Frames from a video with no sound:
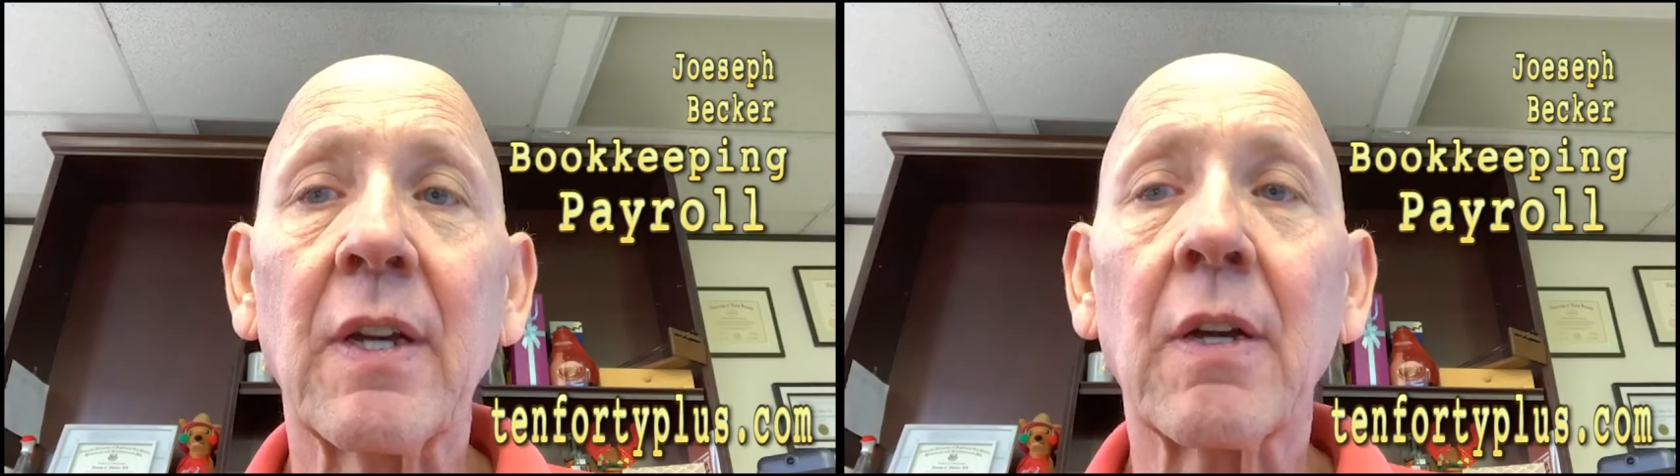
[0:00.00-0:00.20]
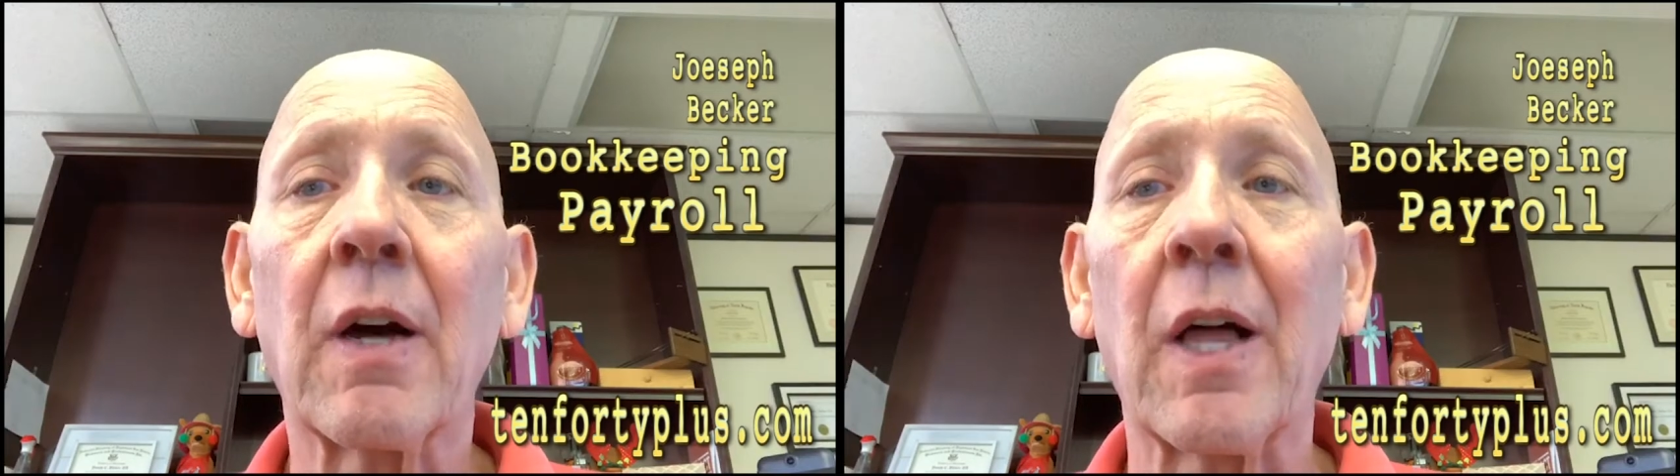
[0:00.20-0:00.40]

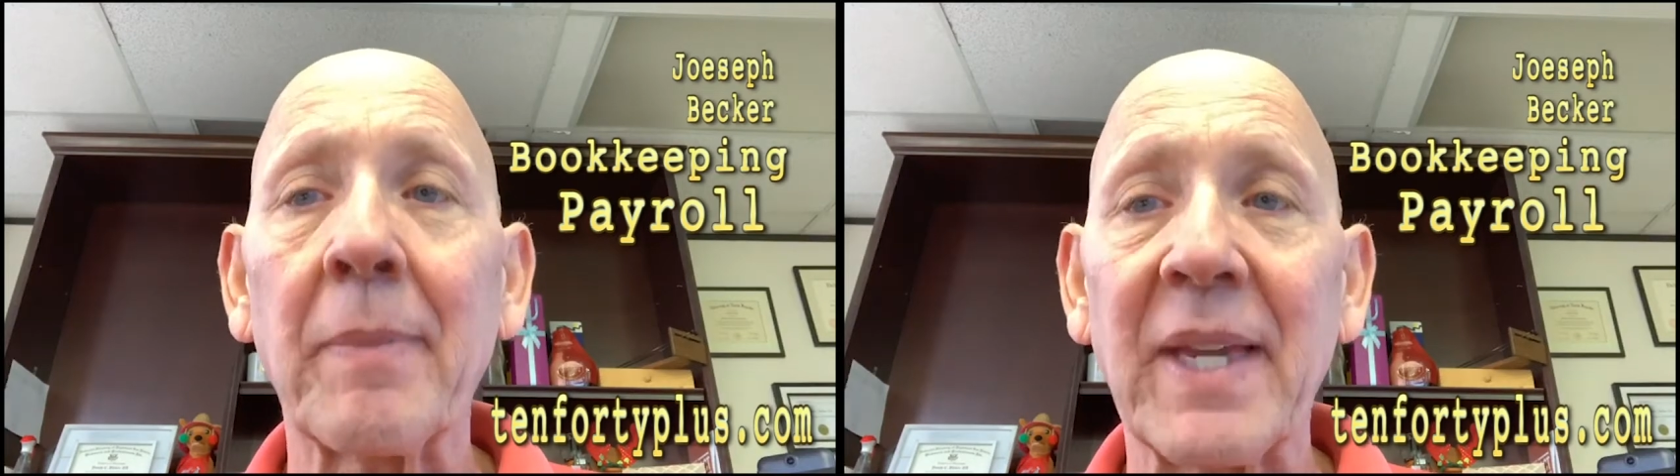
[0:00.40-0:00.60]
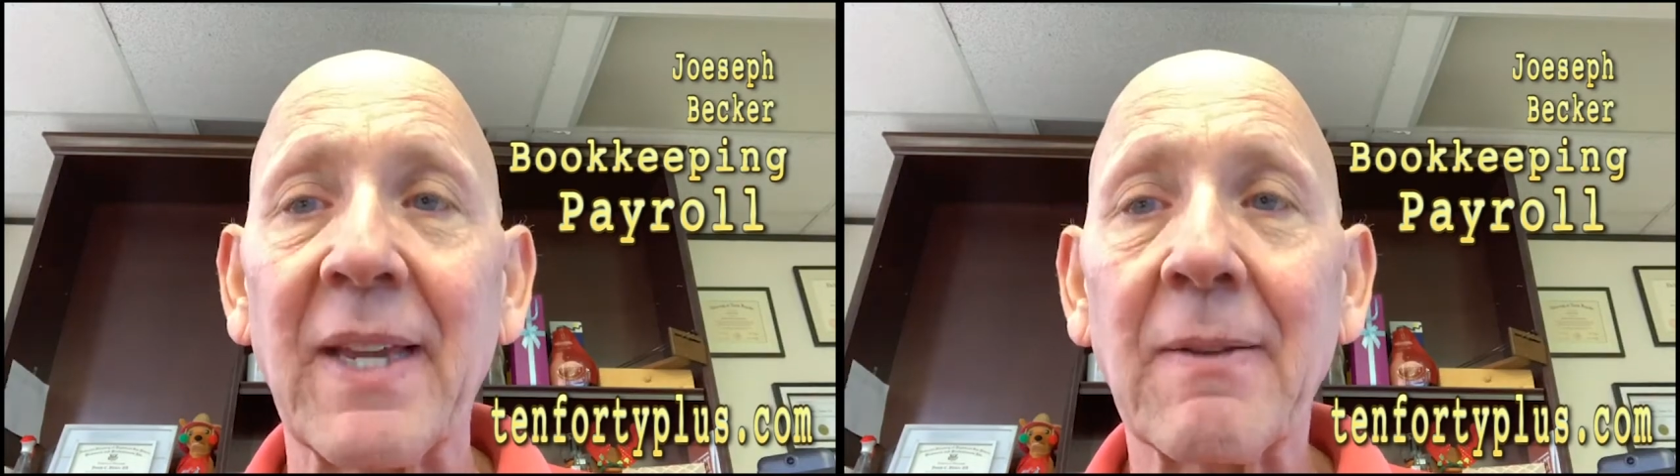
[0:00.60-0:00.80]
call
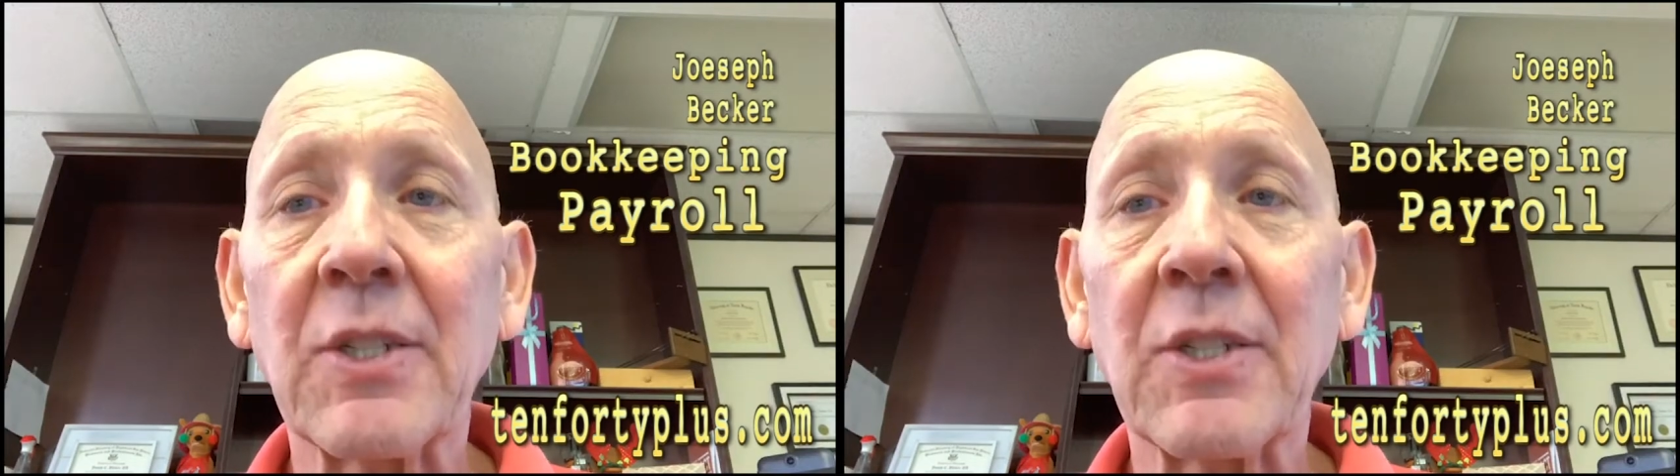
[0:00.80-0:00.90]
me,